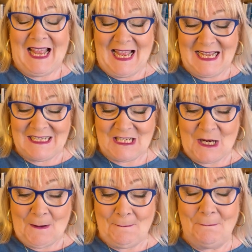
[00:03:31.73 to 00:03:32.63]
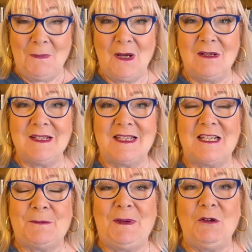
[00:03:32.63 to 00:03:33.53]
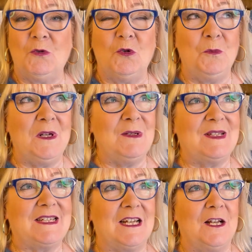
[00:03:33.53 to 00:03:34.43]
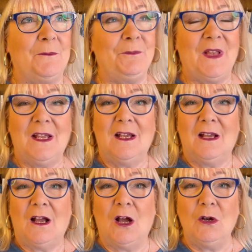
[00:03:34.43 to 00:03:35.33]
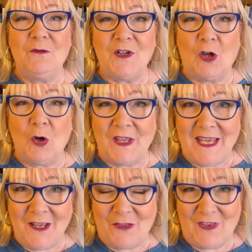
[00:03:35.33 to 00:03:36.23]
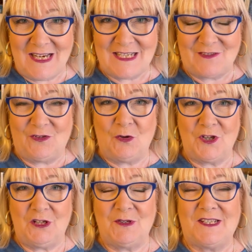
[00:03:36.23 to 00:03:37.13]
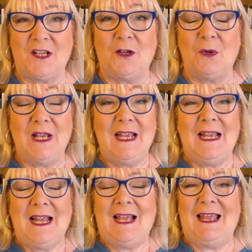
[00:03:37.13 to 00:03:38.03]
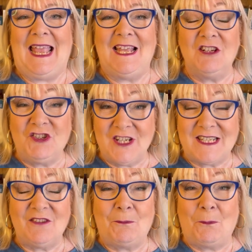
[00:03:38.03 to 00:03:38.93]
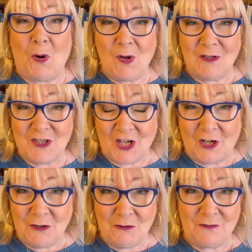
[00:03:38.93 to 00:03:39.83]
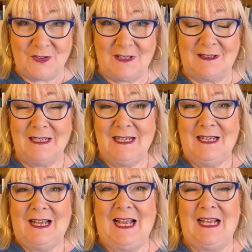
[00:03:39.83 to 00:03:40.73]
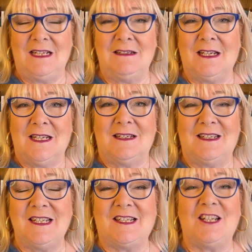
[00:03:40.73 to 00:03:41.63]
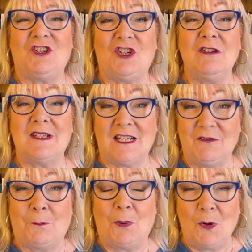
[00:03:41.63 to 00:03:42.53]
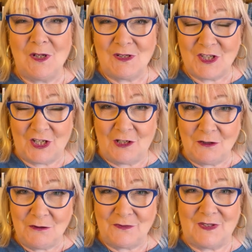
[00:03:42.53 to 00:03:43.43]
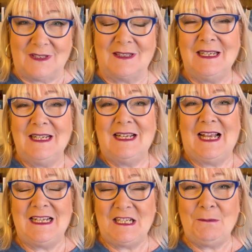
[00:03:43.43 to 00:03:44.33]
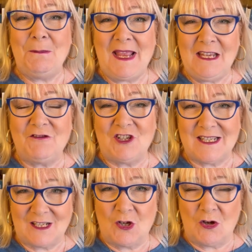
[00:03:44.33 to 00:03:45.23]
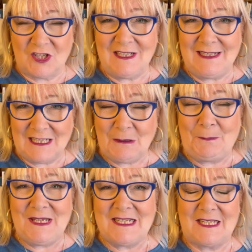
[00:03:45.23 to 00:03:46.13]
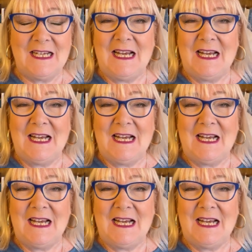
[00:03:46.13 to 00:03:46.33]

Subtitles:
And Mars has been almost overcooking things for you. So energies have boiled over and decisions have boiled over, and it may have just got a little bit